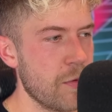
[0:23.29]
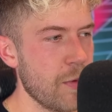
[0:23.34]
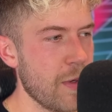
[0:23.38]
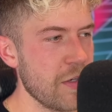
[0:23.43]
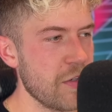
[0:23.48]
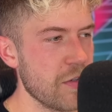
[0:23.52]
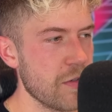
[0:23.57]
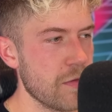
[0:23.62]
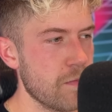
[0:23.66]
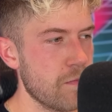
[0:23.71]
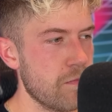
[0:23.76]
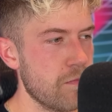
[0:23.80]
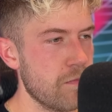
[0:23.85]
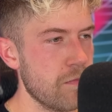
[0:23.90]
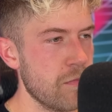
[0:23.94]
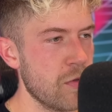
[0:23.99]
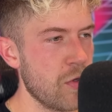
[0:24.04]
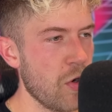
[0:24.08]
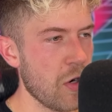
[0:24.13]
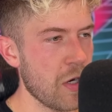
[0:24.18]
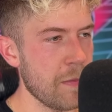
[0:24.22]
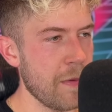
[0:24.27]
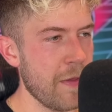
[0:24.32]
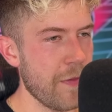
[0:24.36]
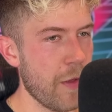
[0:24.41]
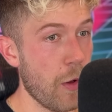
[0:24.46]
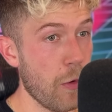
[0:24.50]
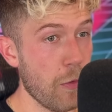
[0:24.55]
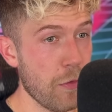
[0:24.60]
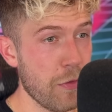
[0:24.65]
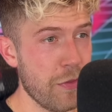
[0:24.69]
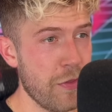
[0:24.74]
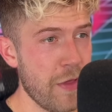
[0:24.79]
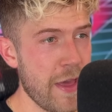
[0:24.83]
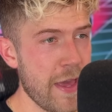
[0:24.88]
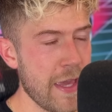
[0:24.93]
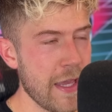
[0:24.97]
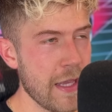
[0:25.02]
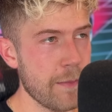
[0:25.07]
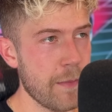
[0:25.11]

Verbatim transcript: Do I just document the whole thing?